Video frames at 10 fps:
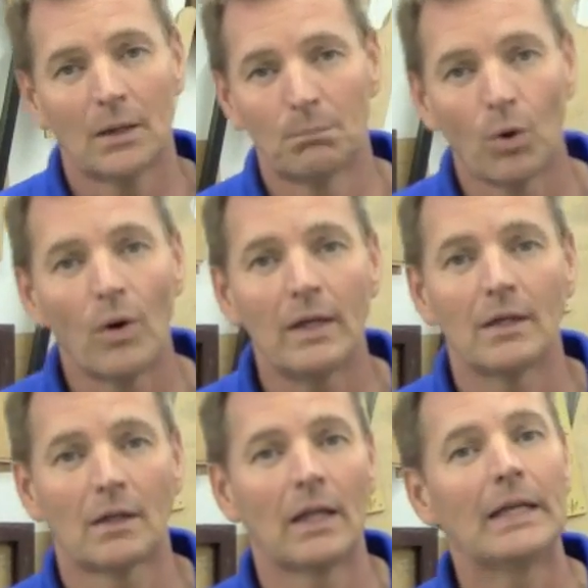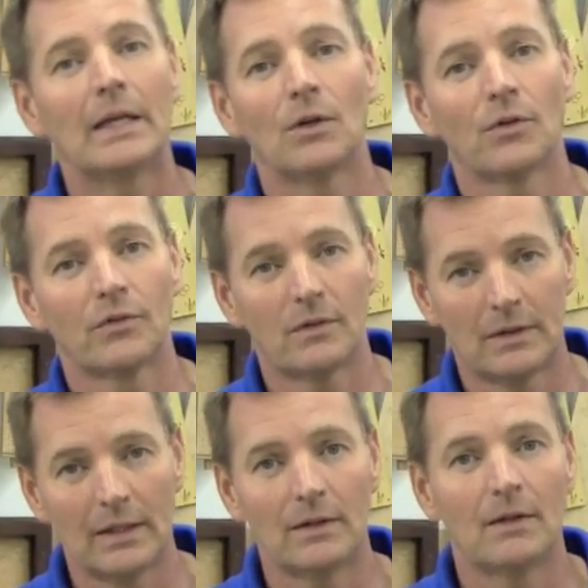employee at Gleneagles,
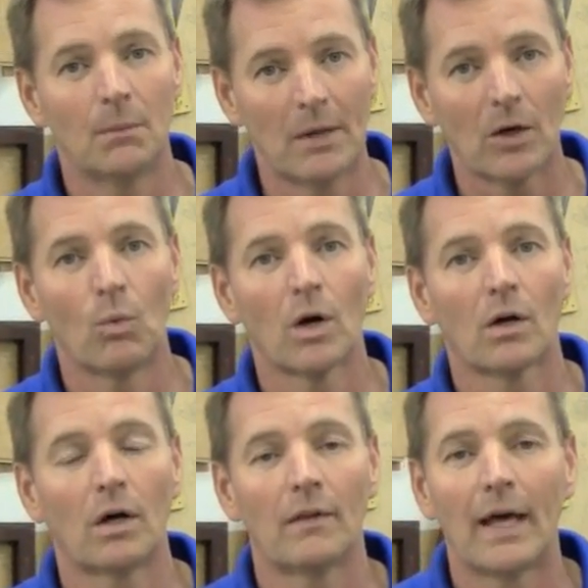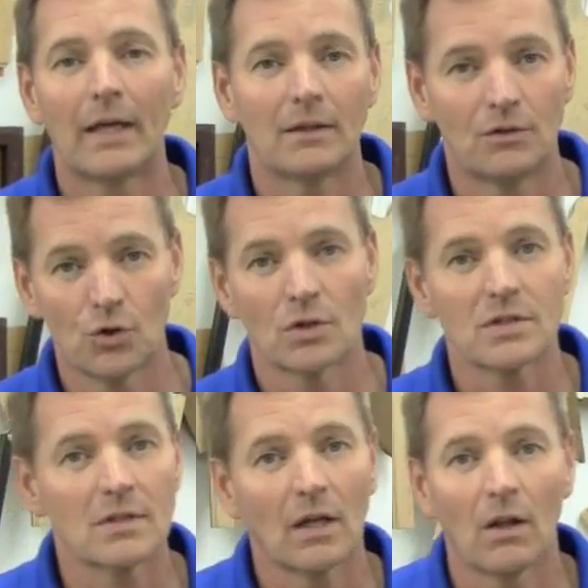did the metal work on that. George
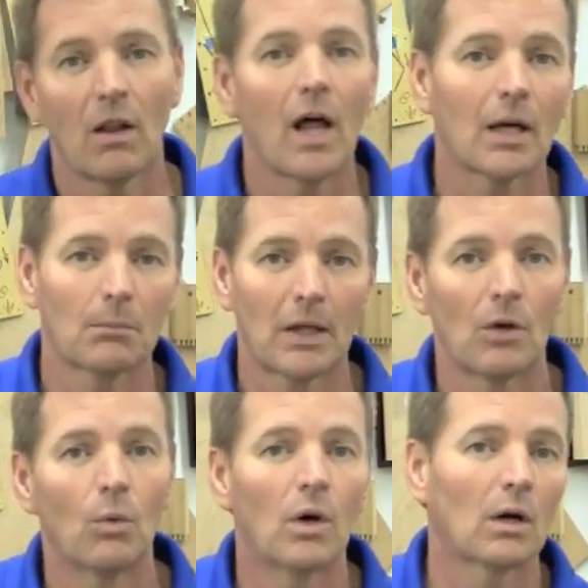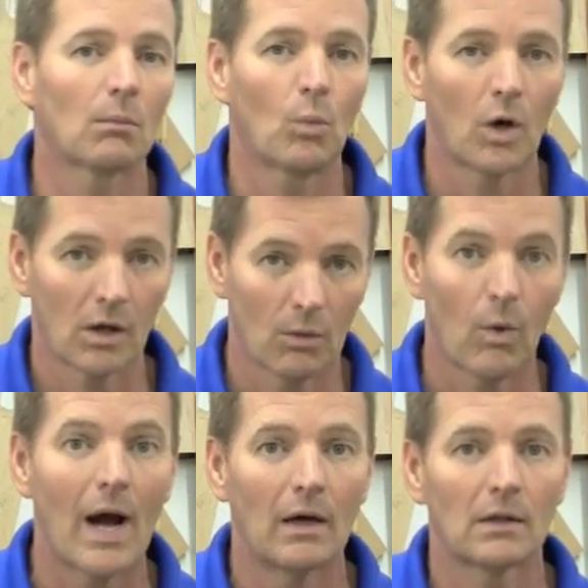has done a lot of metal work
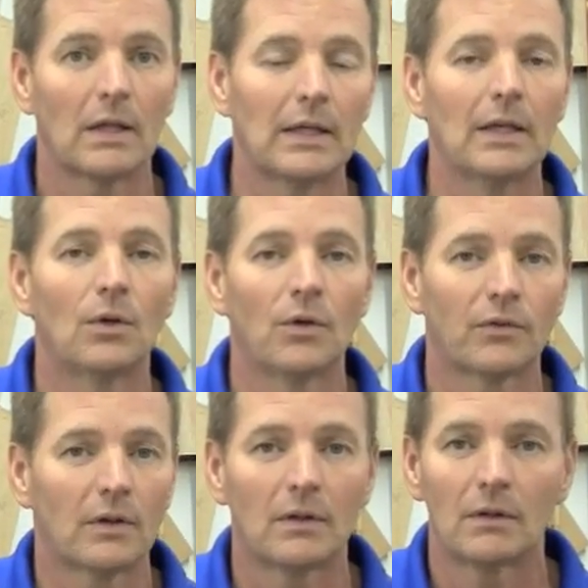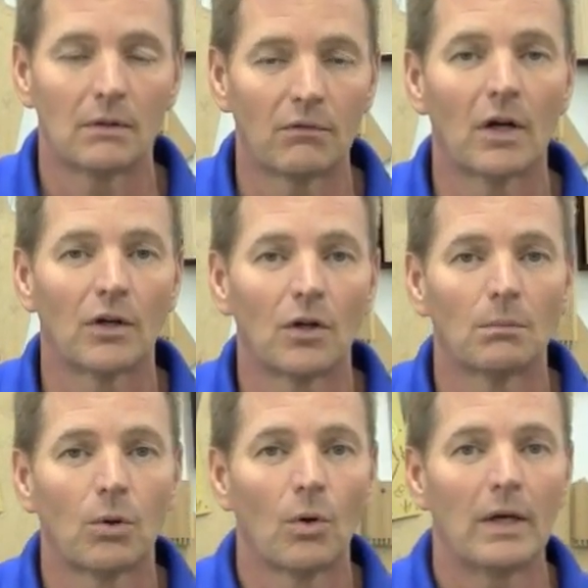around Gleneagles, and very good
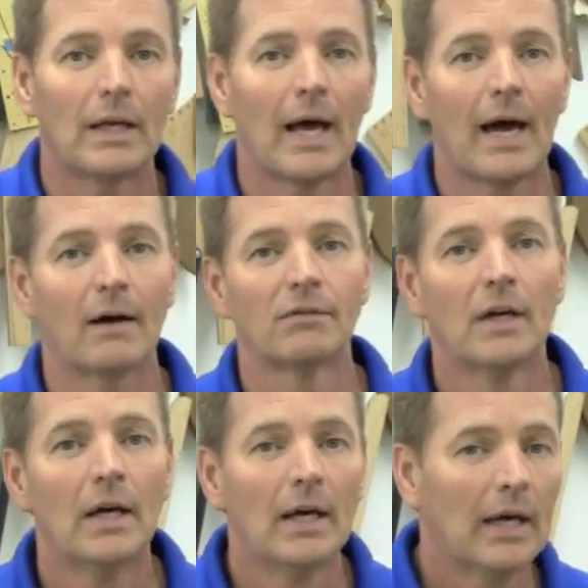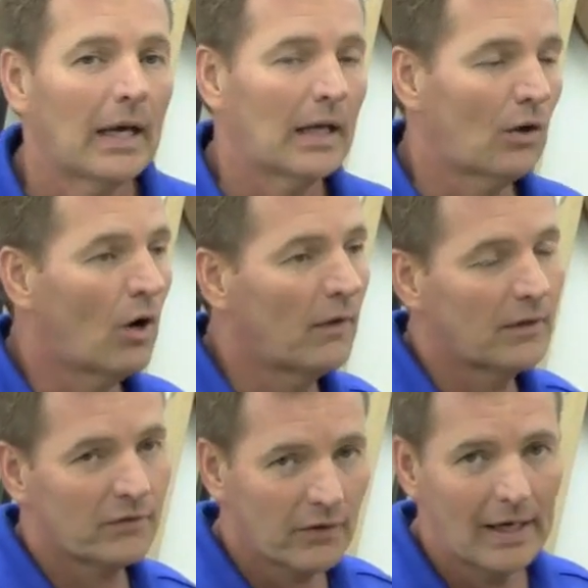employee to have. And on
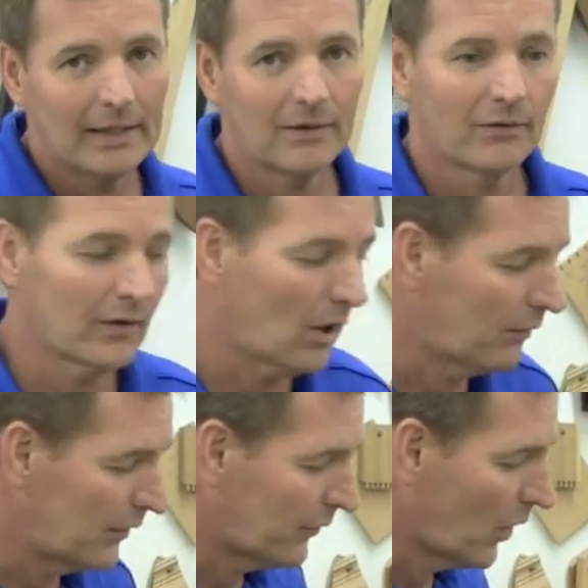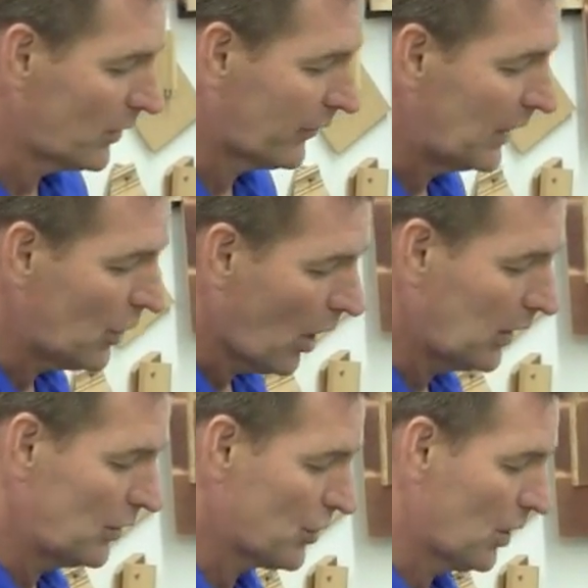the sign itself, as far as the
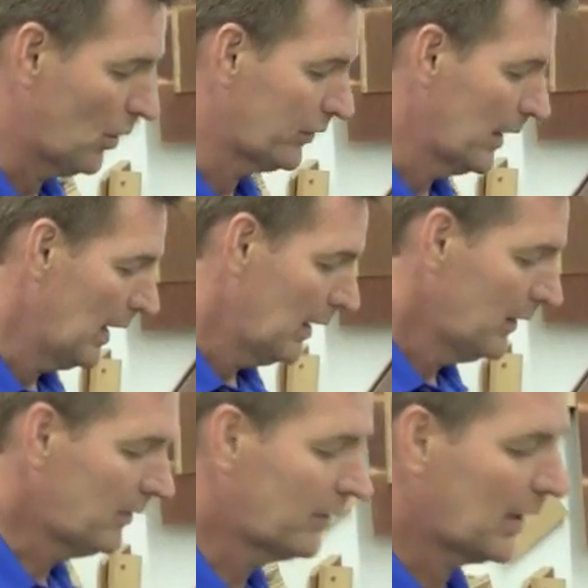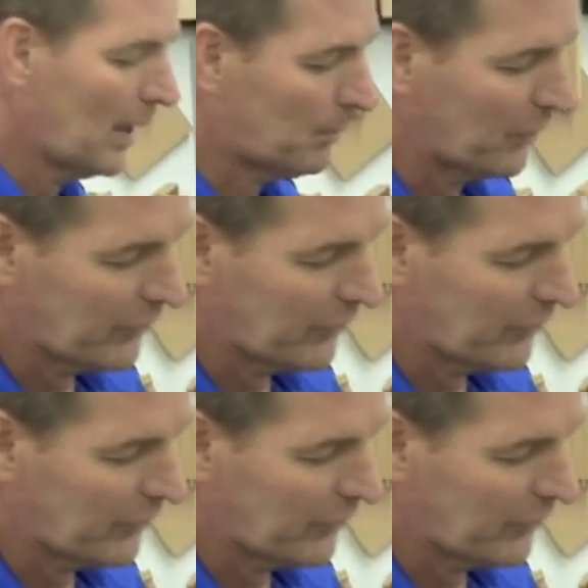yardage goes, this is a couple